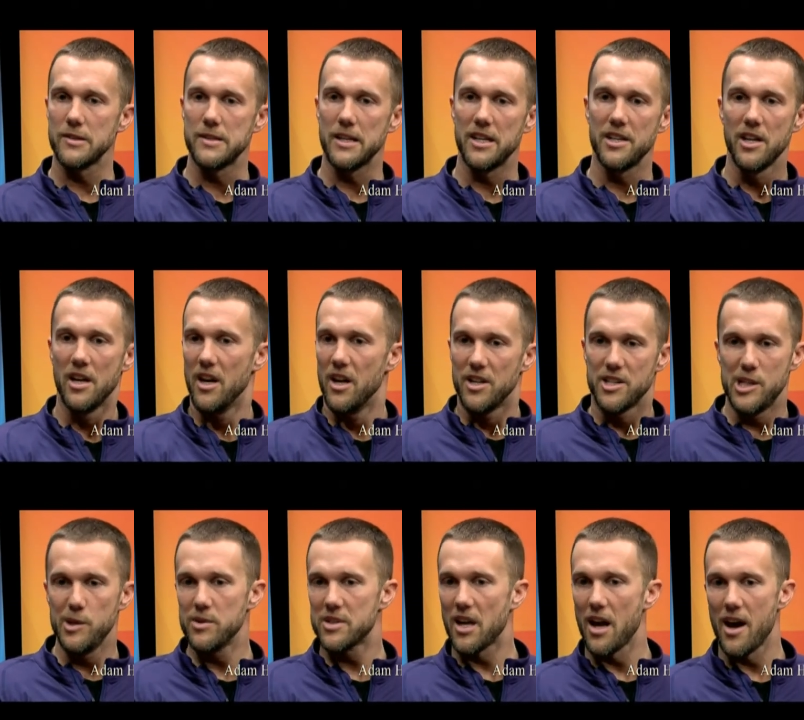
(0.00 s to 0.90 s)
and then
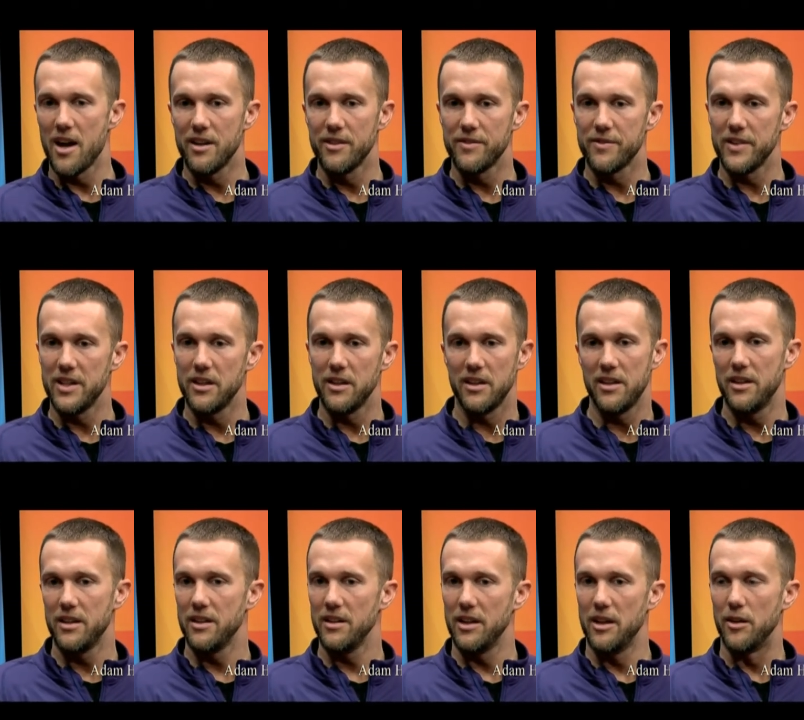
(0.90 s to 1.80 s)
she was kind of in,
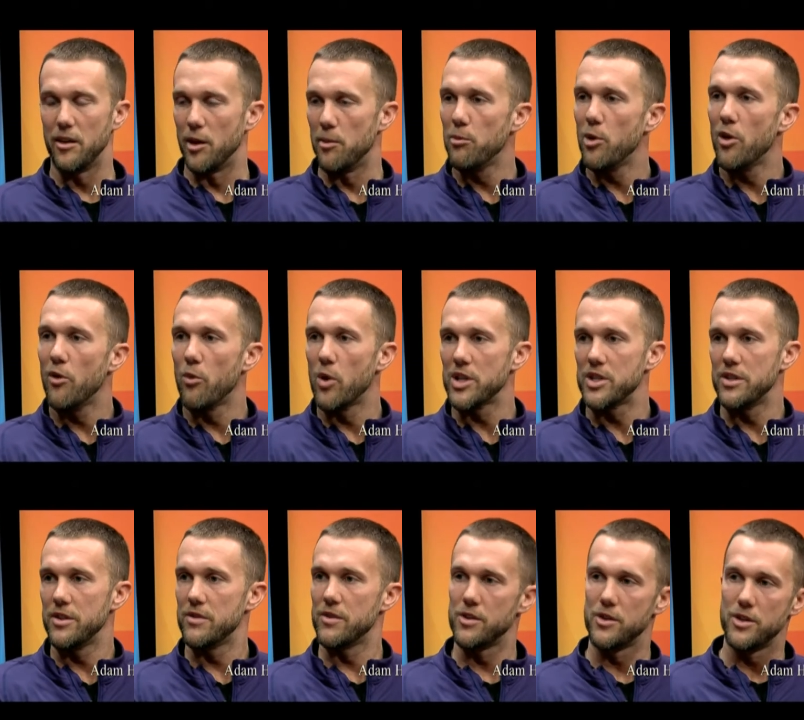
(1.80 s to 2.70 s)
in, in limbo of what
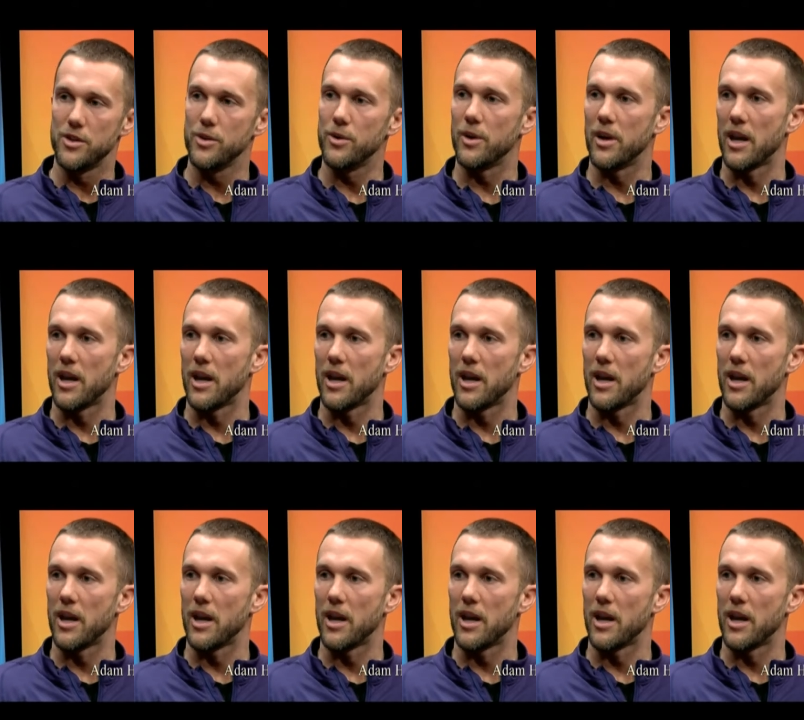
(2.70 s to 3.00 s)
she's to do.